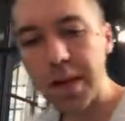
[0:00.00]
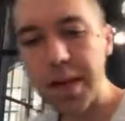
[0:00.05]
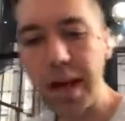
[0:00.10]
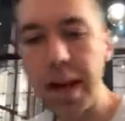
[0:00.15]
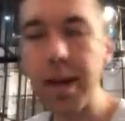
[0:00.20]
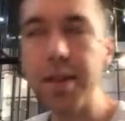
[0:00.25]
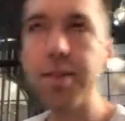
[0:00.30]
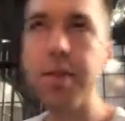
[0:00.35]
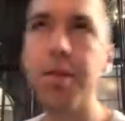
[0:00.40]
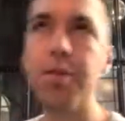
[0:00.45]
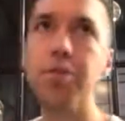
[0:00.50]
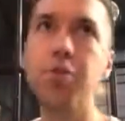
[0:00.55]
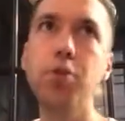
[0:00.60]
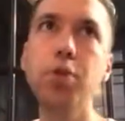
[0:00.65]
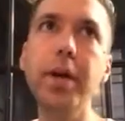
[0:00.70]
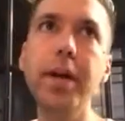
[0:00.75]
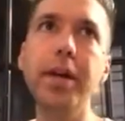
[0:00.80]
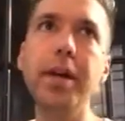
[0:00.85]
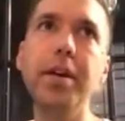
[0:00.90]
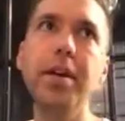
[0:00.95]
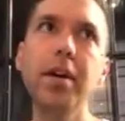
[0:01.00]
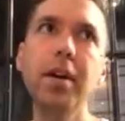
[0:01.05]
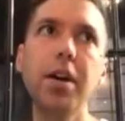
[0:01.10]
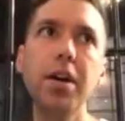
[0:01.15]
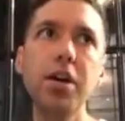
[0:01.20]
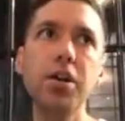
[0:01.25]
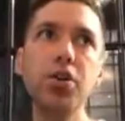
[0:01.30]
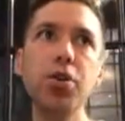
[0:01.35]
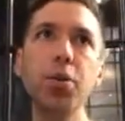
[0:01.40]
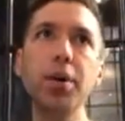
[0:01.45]
Next is tweak.
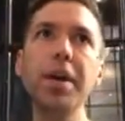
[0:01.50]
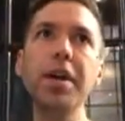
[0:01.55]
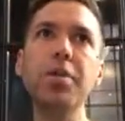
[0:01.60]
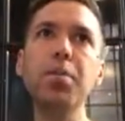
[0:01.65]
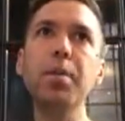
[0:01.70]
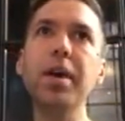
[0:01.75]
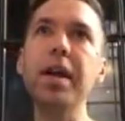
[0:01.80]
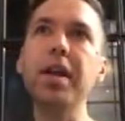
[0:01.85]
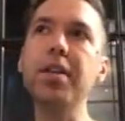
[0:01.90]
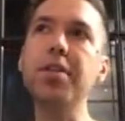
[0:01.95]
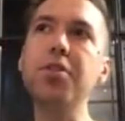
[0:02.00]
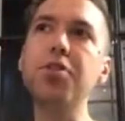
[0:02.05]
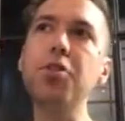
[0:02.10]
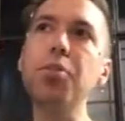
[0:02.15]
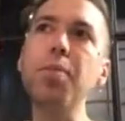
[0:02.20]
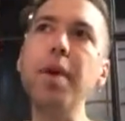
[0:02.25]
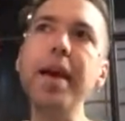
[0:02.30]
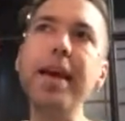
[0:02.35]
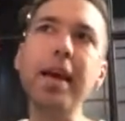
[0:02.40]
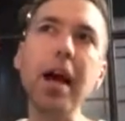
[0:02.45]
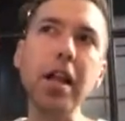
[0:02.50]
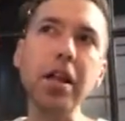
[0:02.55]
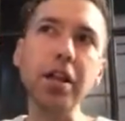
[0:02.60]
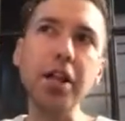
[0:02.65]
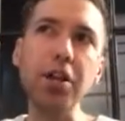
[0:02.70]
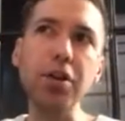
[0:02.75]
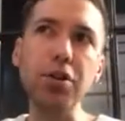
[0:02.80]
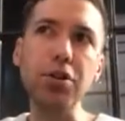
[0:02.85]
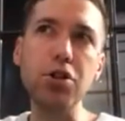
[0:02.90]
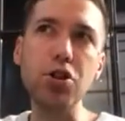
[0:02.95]
Tweak means to make a
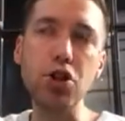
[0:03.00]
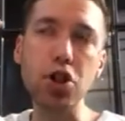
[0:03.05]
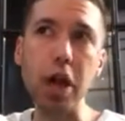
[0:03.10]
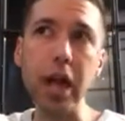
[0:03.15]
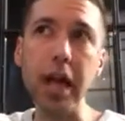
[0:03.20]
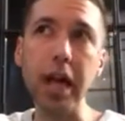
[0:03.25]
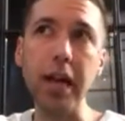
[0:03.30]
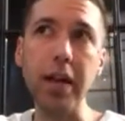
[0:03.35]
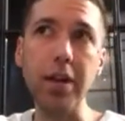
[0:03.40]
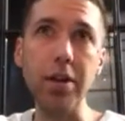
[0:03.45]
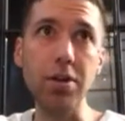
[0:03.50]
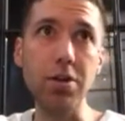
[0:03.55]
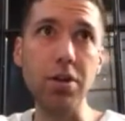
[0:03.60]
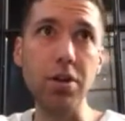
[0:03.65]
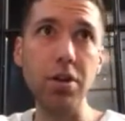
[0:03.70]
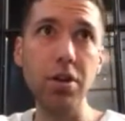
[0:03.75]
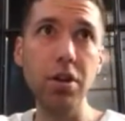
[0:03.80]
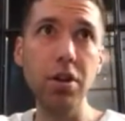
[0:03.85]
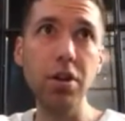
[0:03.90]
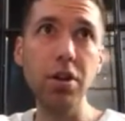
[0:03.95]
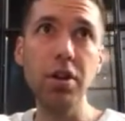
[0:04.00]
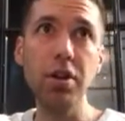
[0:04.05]
little change